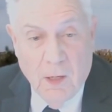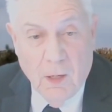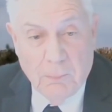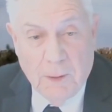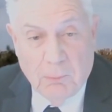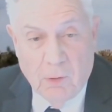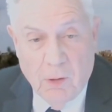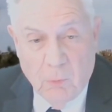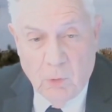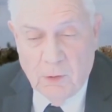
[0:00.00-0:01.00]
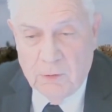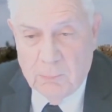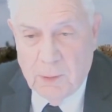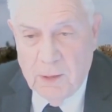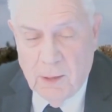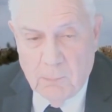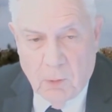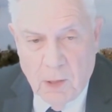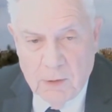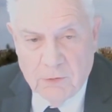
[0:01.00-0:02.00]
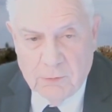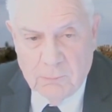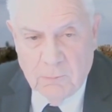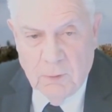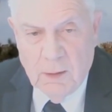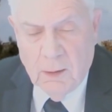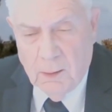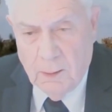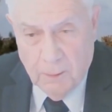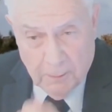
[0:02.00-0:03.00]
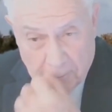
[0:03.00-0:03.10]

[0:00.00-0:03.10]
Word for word: Our people are unwilling to pay that price. Uh,